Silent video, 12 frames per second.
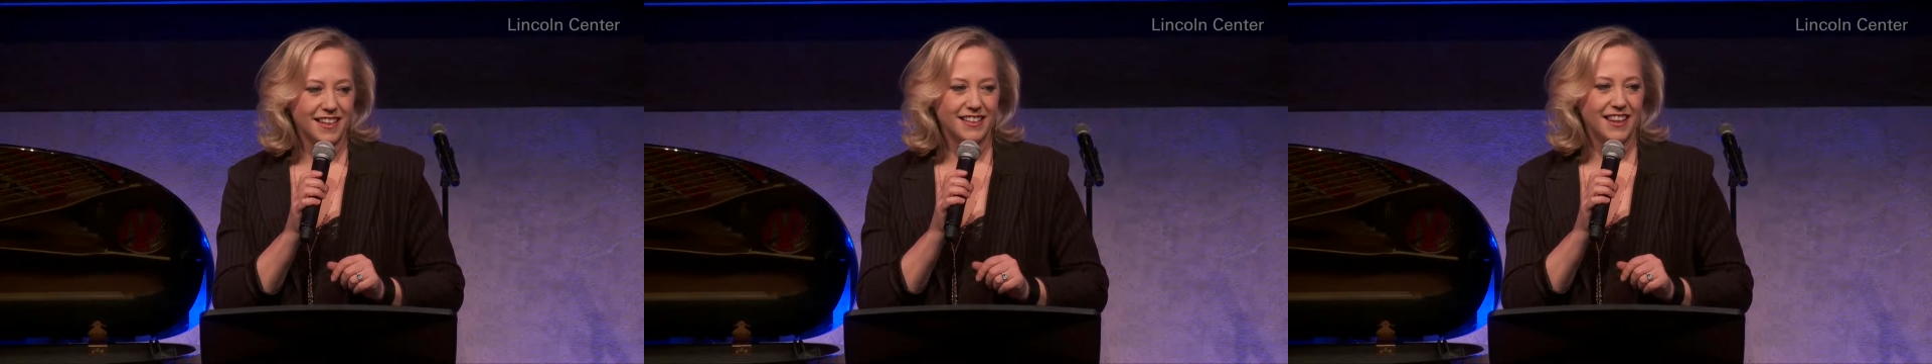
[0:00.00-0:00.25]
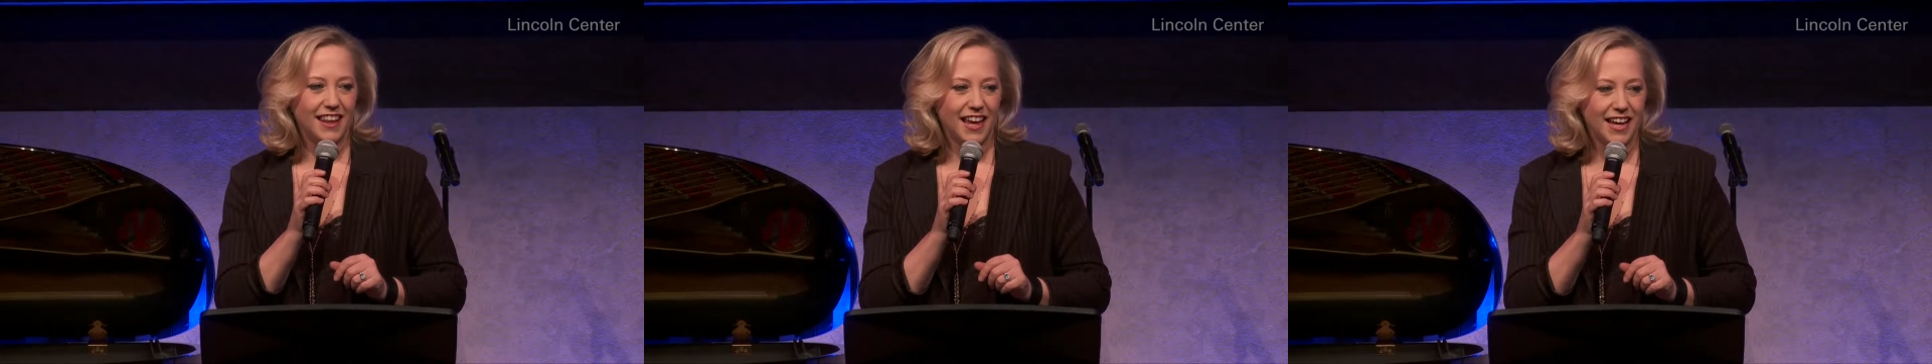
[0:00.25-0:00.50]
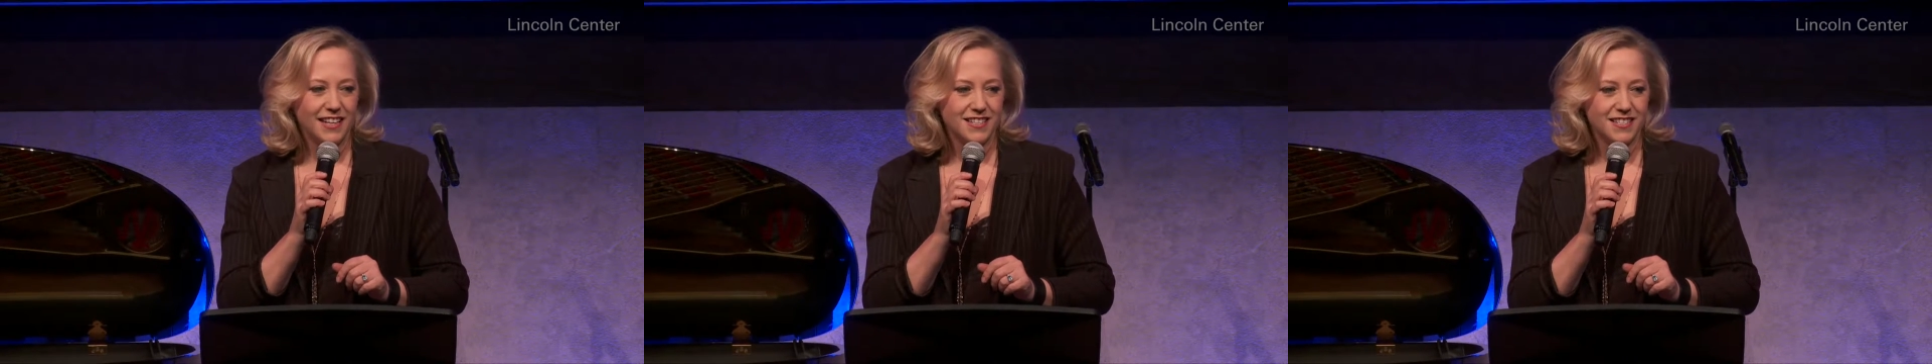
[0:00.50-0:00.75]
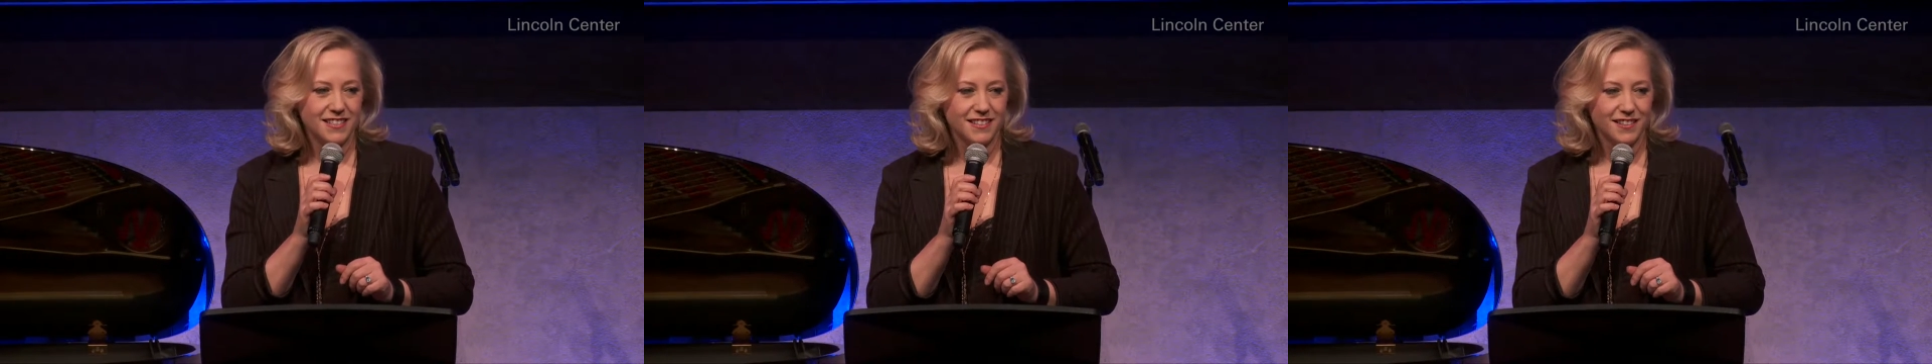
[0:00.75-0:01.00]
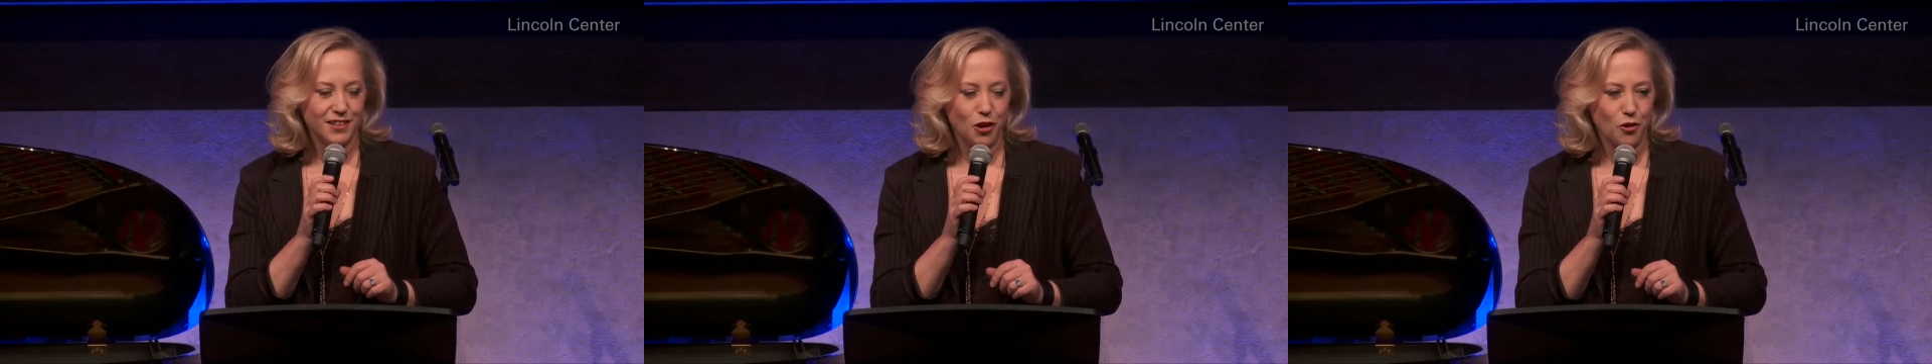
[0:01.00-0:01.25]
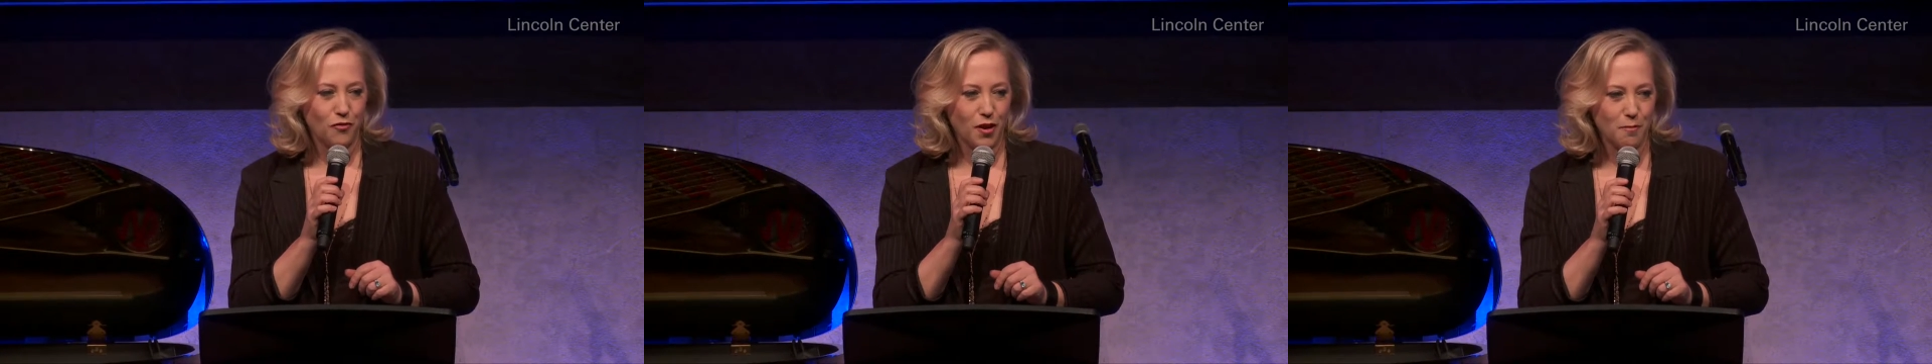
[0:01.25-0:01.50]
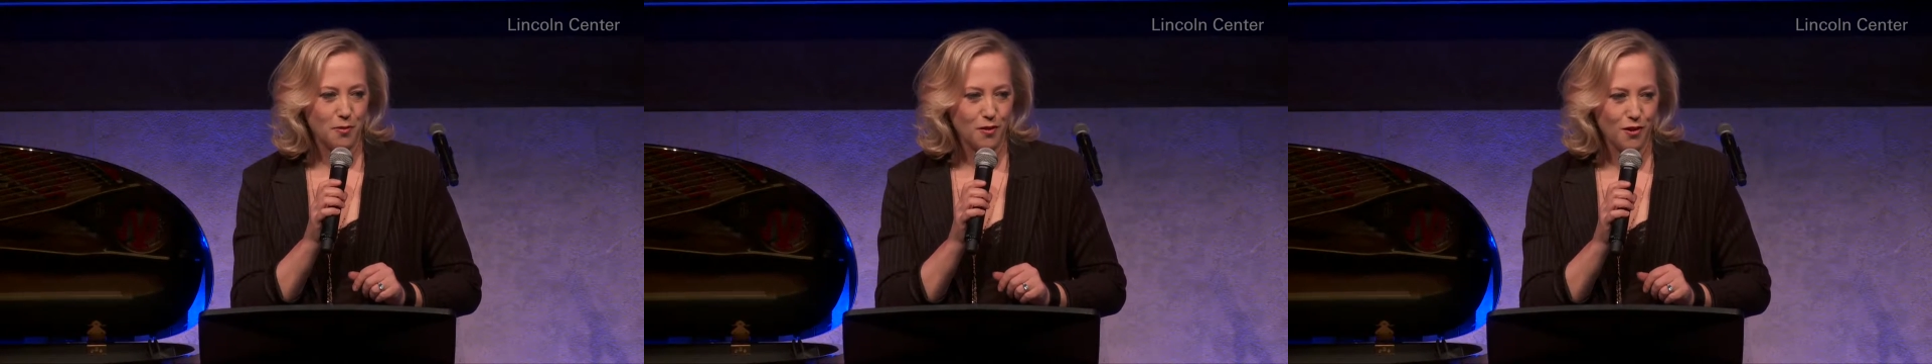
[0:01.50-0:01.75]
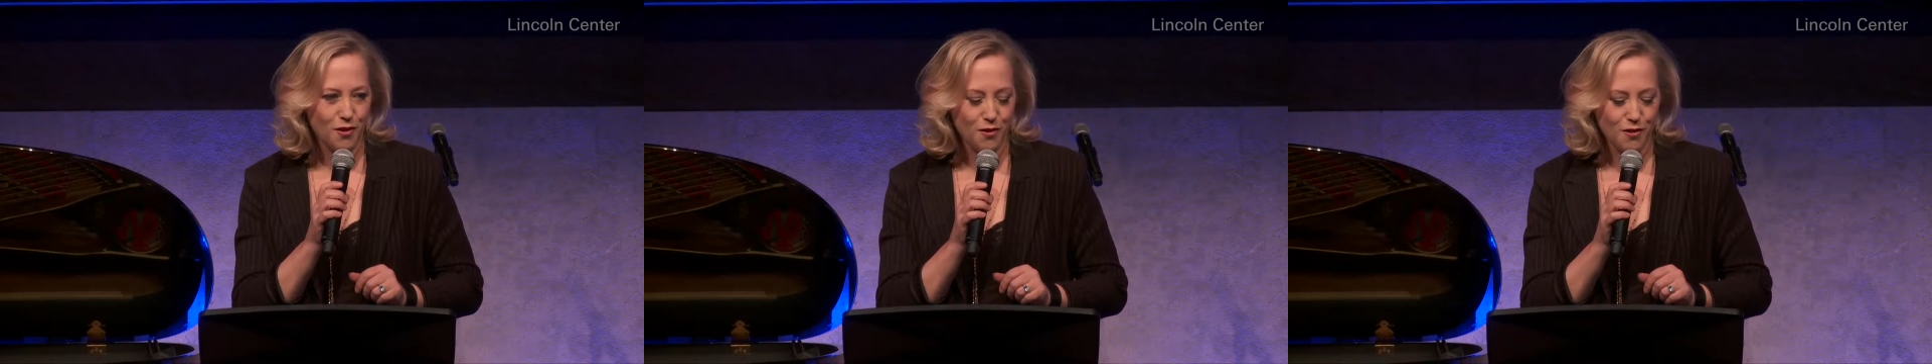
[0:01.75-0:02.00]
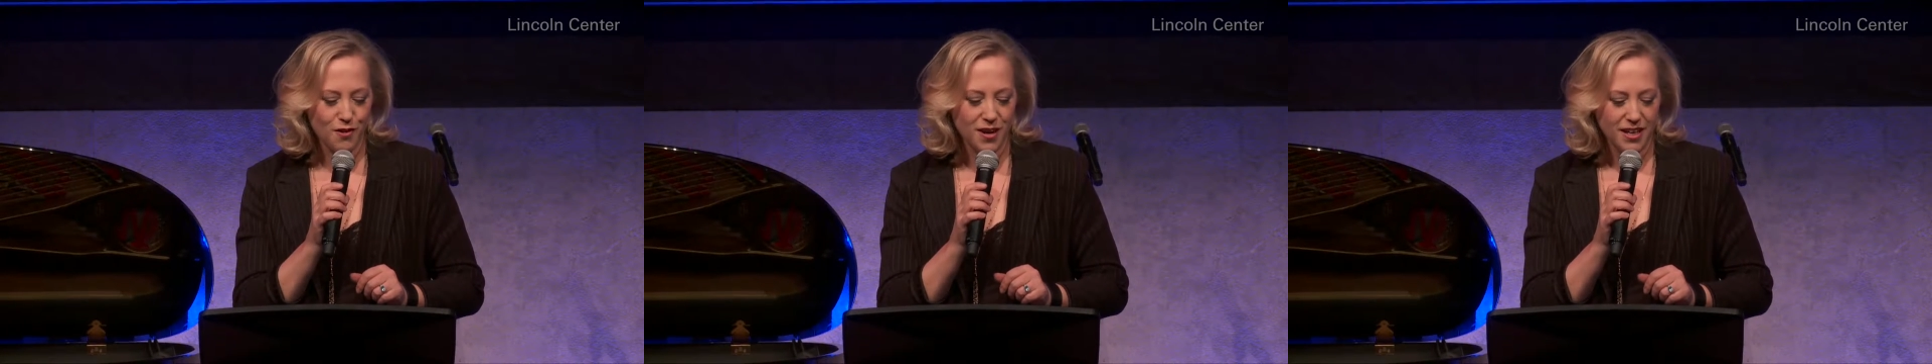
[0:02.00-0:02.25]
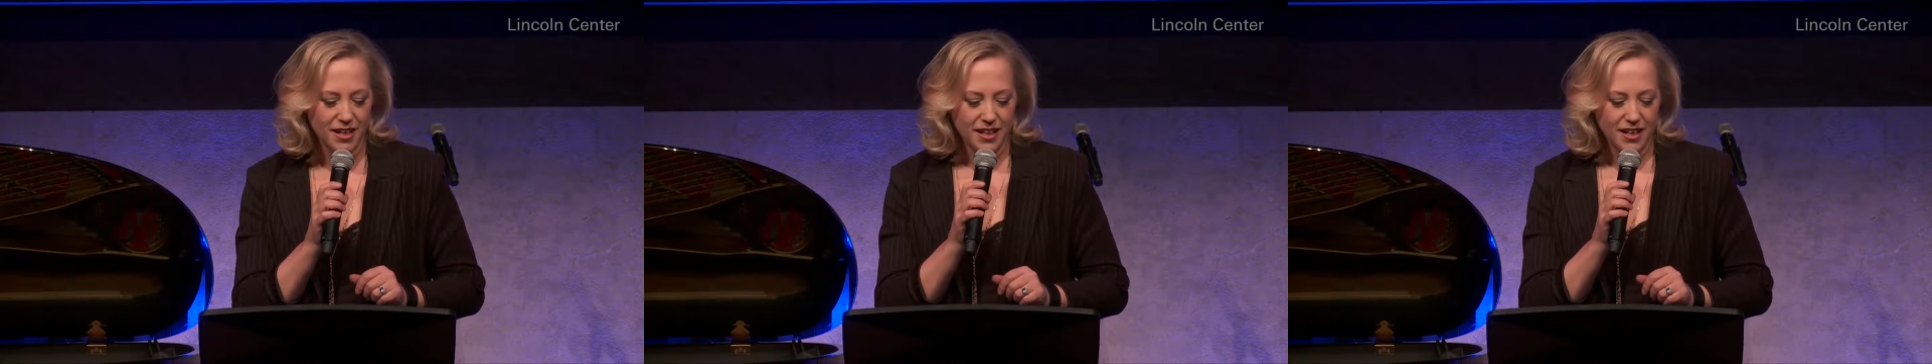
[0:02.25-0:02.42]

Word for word: in late November,